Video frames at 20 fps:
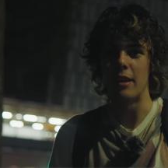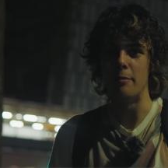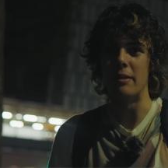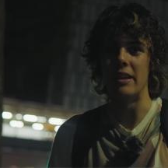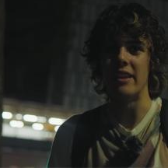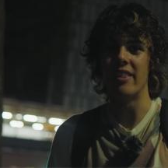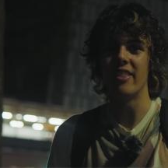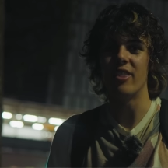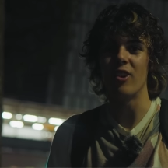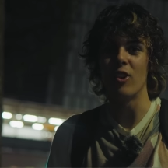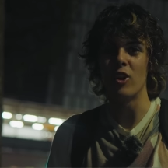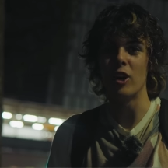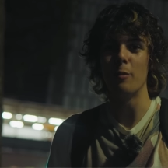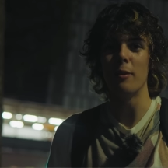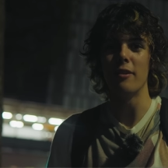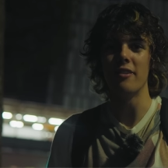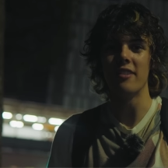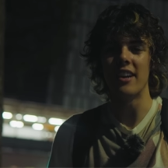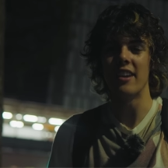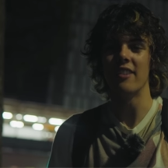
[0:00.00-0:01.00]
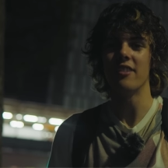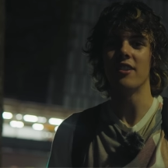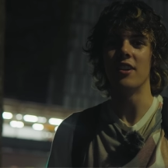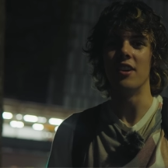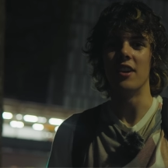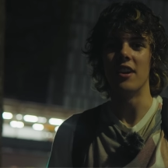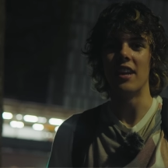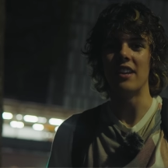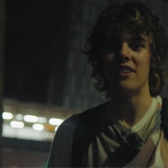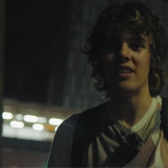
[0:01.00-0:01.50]
and be 30% as
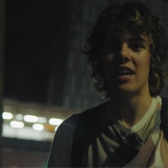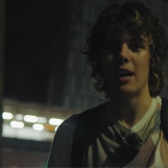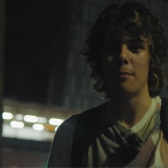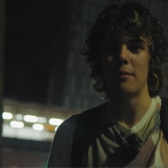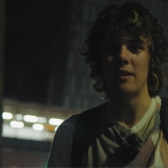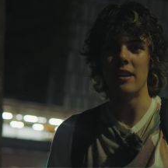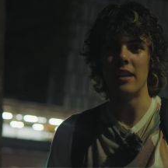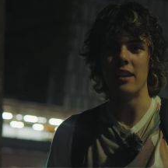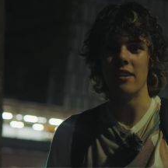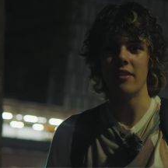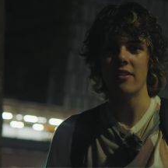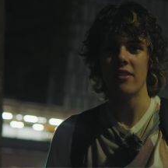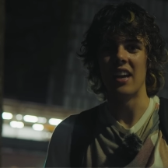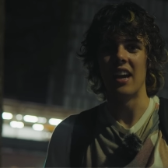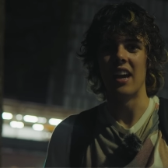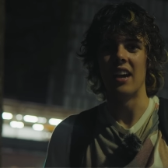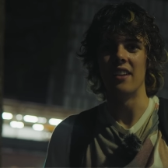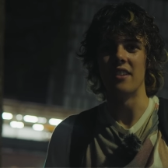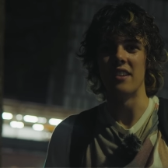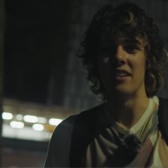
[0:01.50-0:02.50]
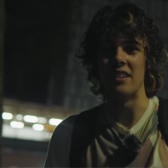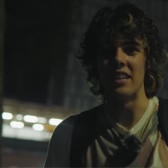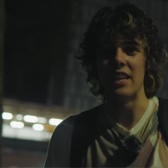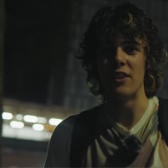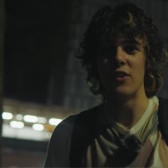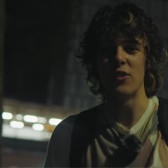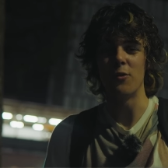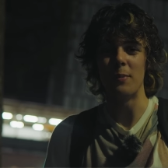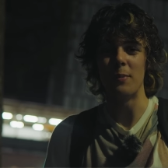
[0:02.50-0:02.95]
good at Japanese as a native